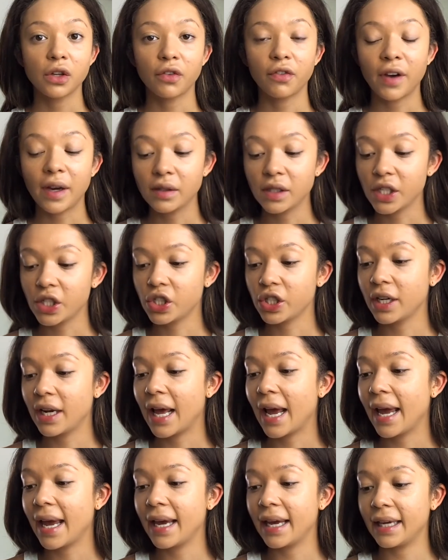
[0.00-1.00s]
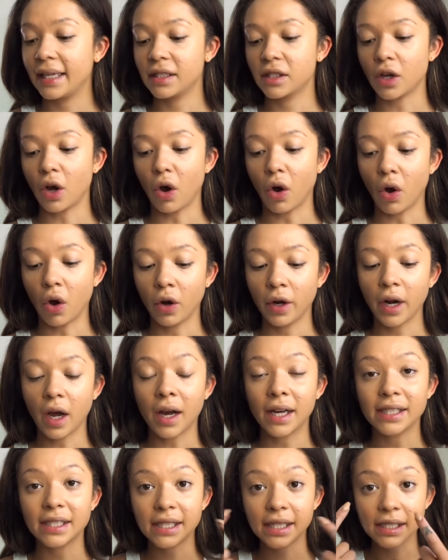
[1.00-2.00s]
foundation layer is on.
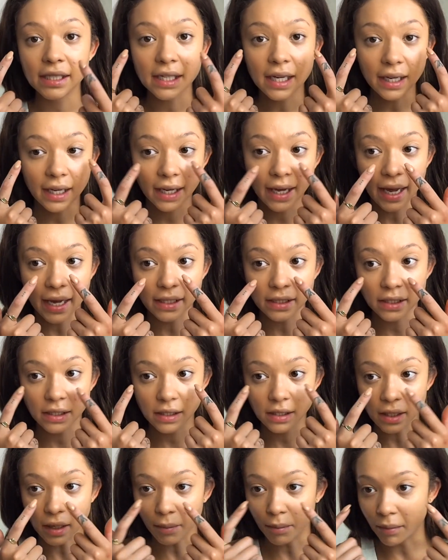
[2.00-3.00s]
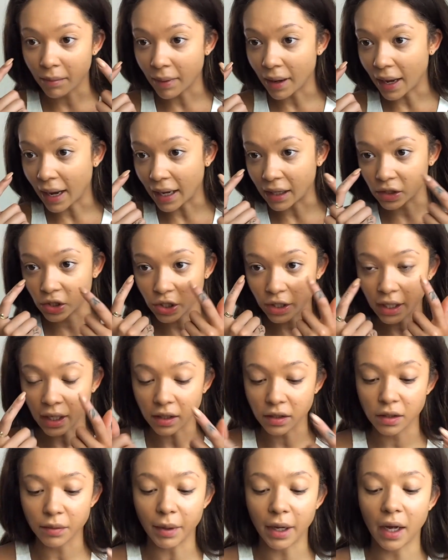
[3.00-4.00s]
I did get some actually
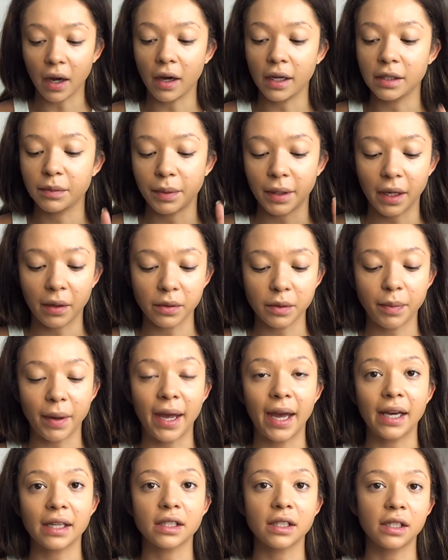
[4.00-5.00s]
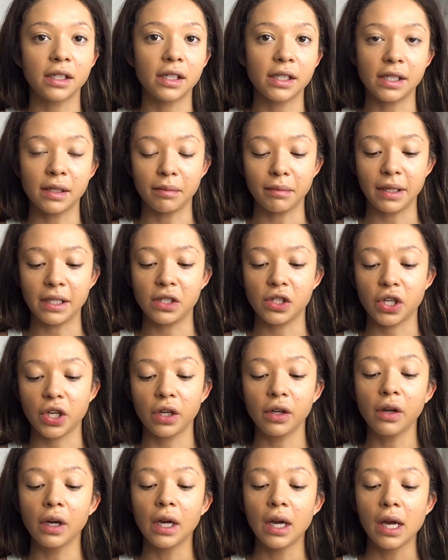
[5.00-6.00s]
under my eyes, but that was by accident, I didn't mean to.